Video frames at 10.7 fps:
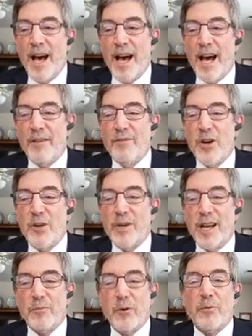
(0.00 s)
I've known
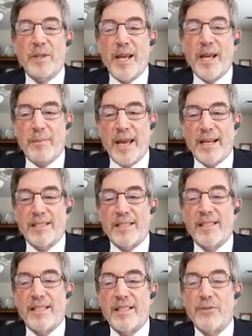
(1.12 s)
and worked with Ken Paxton
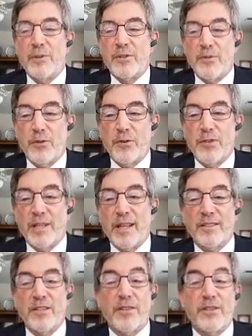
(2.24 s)
since he was first
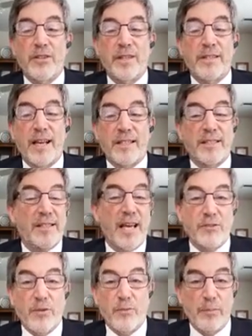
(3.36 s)
elected to the Texas
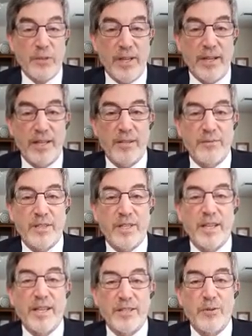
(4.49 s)
House of Representatives
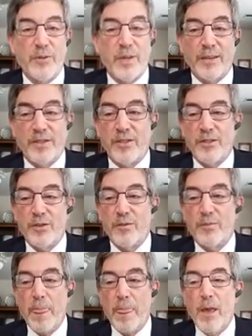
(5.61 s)
in 2002,
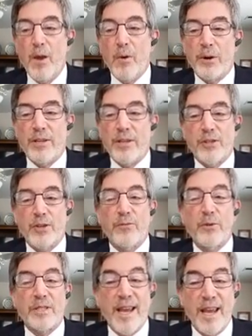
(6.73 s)
where he served
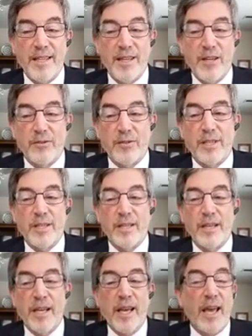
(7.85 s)
for 10 years.
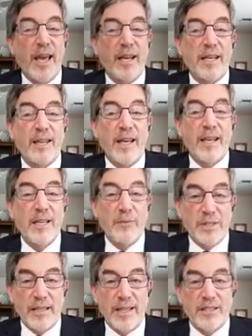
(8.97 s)
And then he was
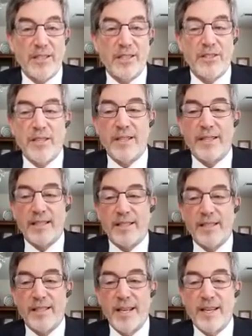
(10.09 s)
elected to the Texas
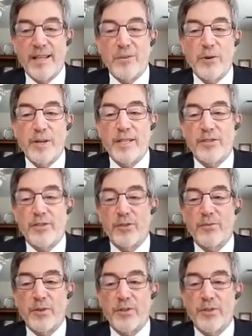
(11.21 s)
Senate, where he served
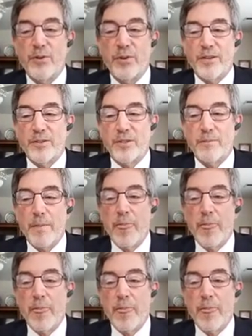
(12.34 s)
for 2 years.